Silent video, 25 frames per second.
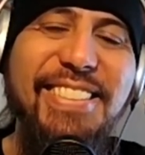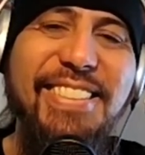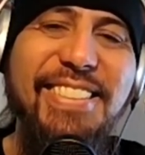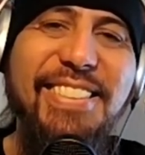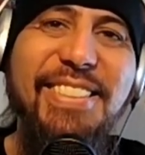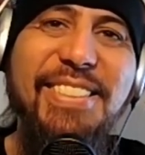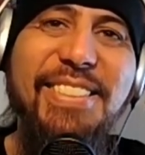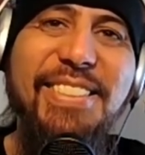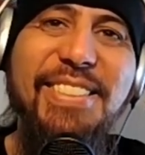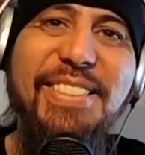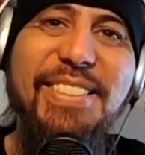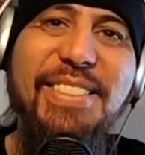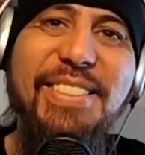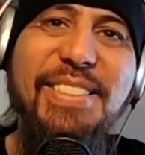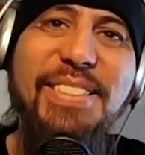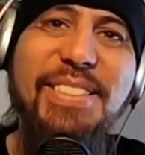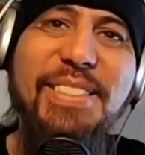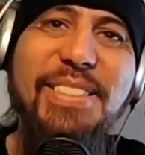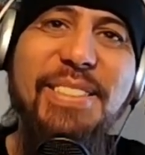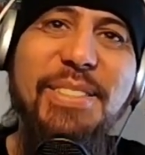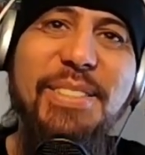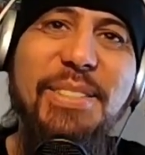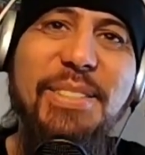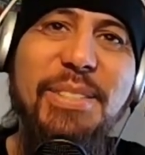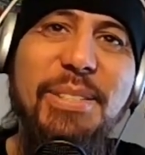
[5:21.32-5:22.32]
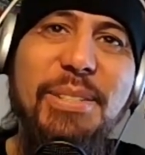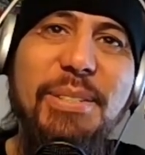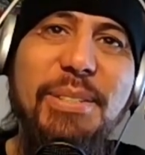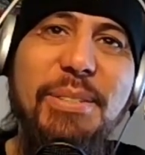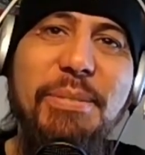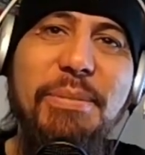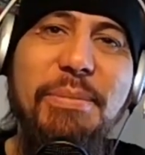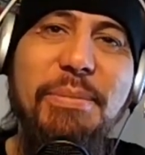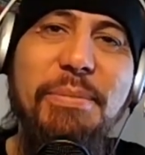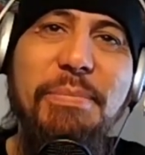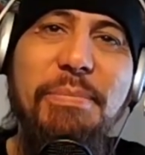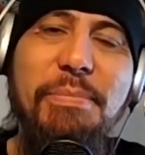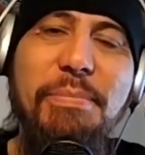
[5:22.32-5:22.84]

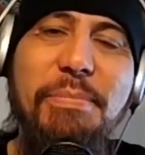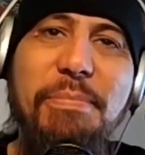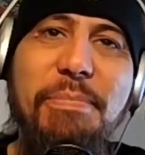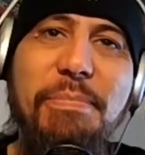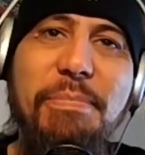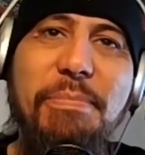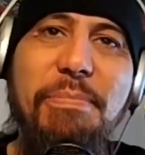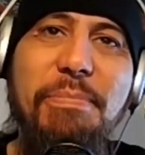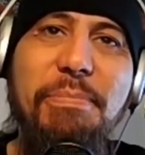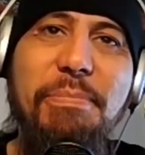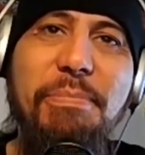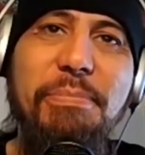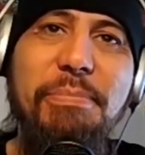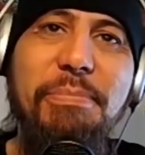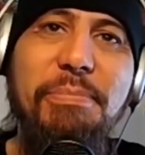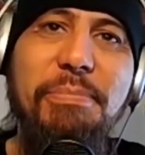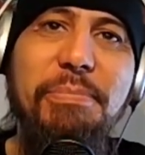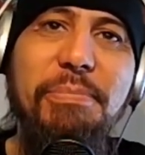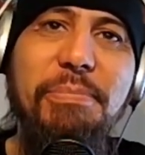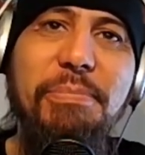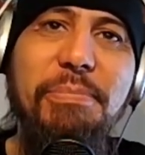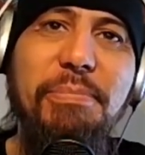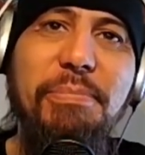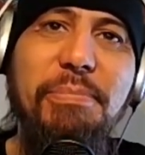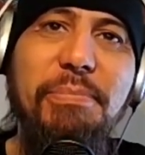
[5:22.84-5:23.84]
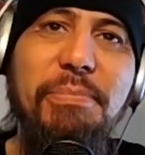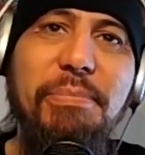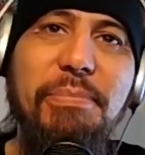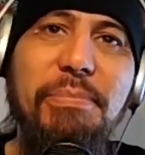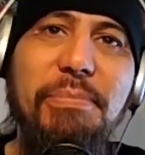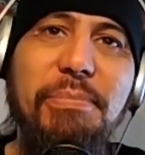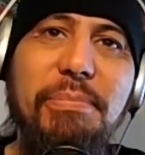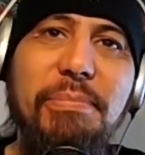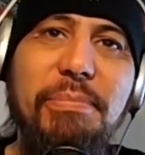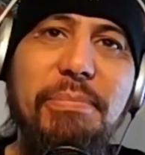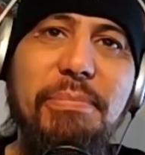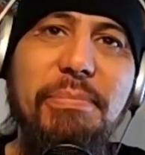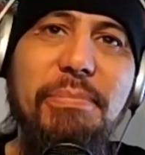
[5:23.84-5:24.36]

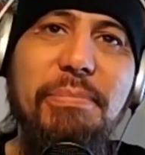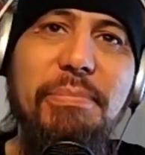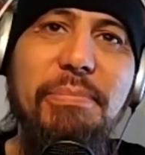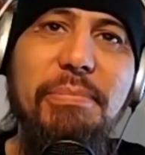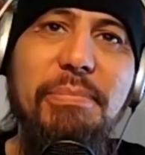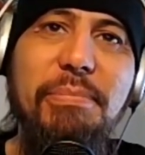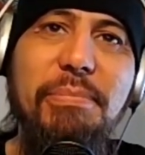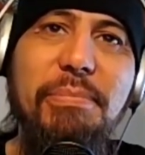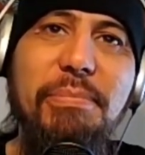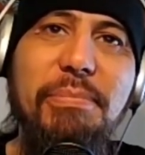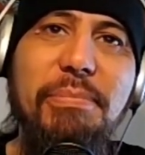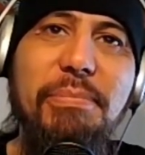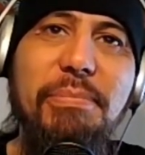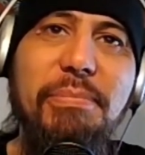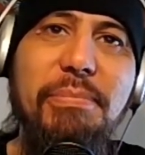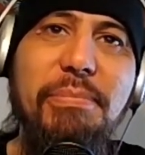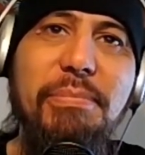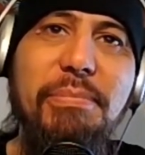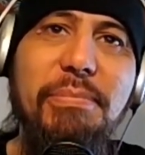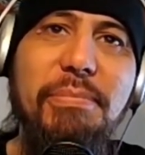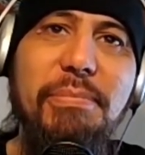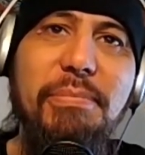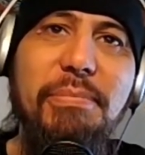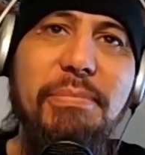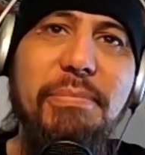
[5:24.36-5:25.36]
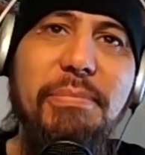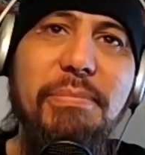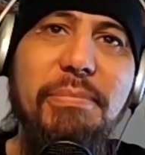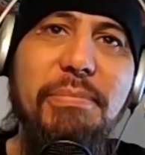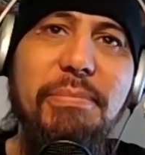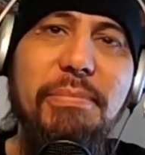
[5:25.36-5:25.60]
(silent)